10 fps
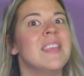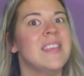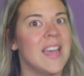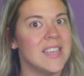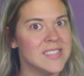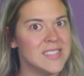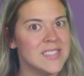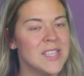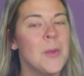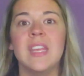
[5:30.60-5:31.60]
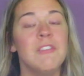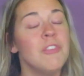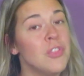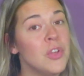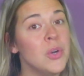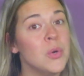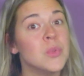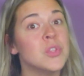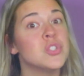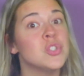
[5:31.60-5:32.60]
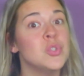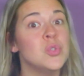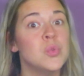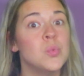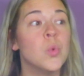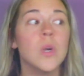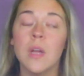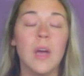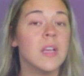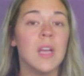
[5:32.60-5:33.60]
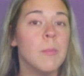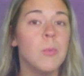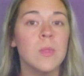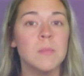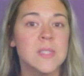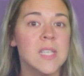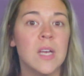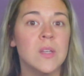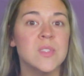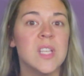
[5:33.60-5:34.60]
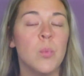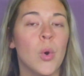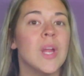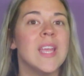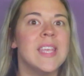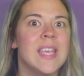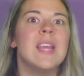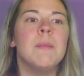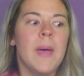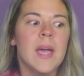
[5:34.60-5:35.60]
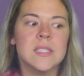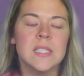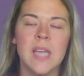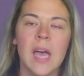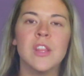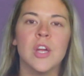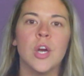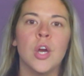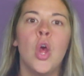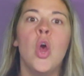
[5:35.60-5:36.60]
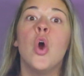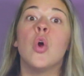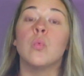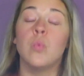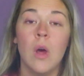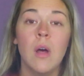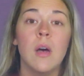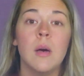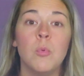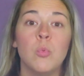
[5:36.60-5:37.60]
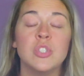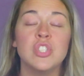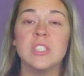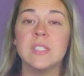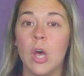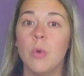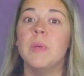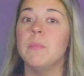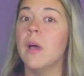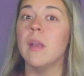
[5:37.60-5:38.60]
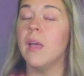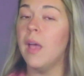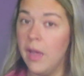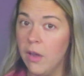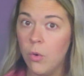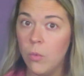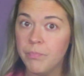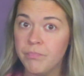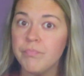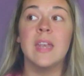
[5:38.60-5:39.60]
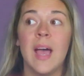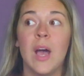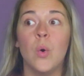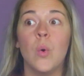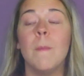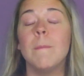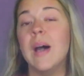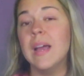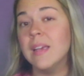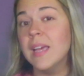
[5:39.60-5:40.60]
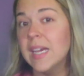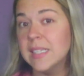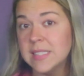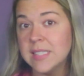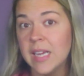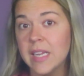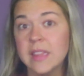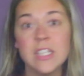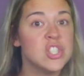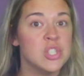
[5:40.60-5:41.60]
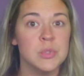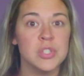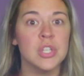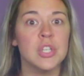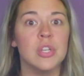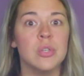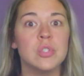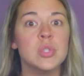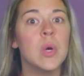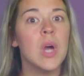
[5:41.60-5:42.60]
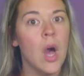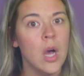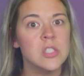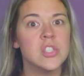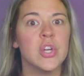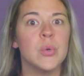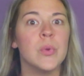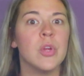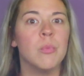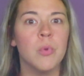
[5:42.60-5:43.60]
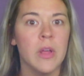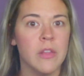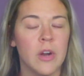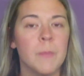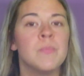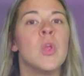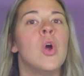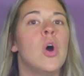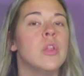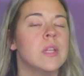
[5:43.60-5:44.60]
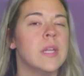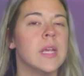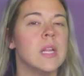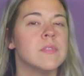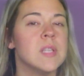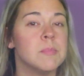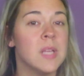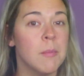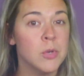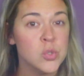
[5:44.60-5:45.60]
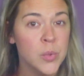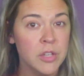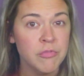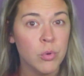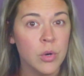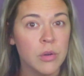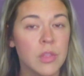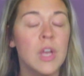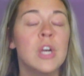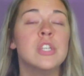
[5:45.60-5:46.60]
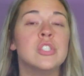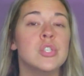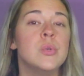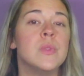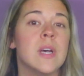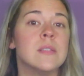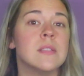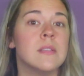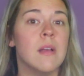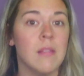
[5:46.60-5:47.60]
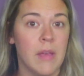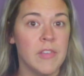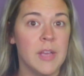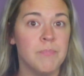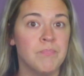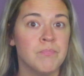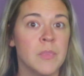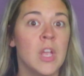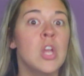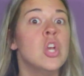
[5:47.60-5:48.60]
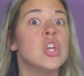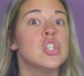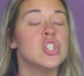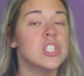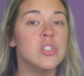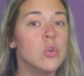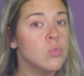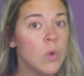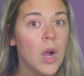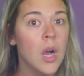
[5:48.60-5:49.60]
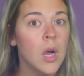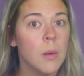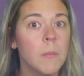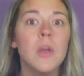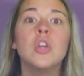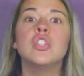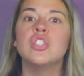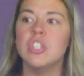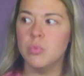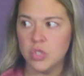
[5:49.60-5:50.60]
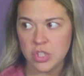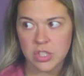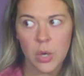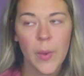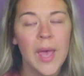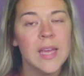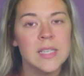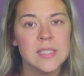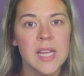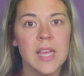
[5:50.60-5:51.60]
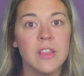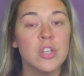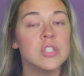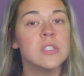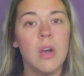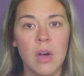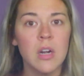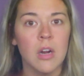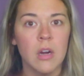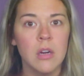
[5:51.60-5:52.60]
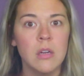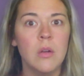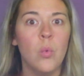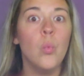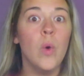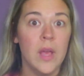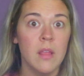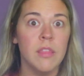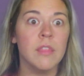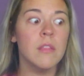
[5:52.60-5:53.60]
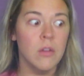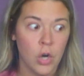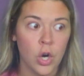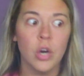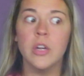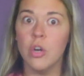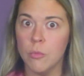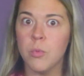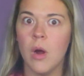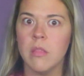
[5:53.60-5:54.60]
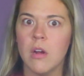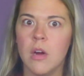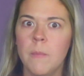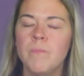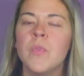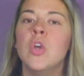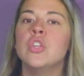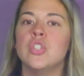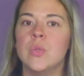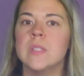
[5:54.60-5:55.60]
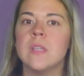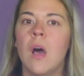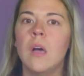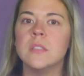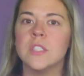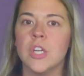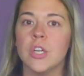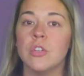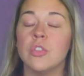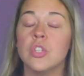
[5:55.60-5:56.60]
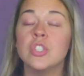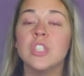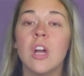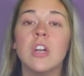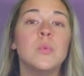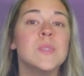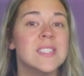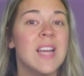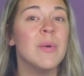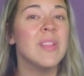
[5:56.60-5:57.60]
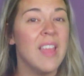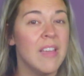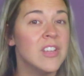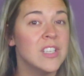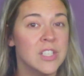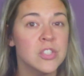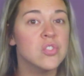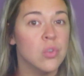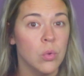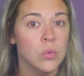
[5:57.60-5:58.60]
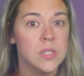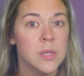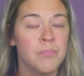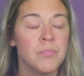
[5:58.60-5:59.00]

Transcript: Yes. Even though the two were not a couple themselves, they weren't getting back together, Rob was just helping Monica out. Now, Monica had decided that she was going to go to a concert with her brother on the night of September 24th, 2011. She told Rob she would just go ahead and take their daughter with her and her brother to this concert. Their daughter was now 11 years old.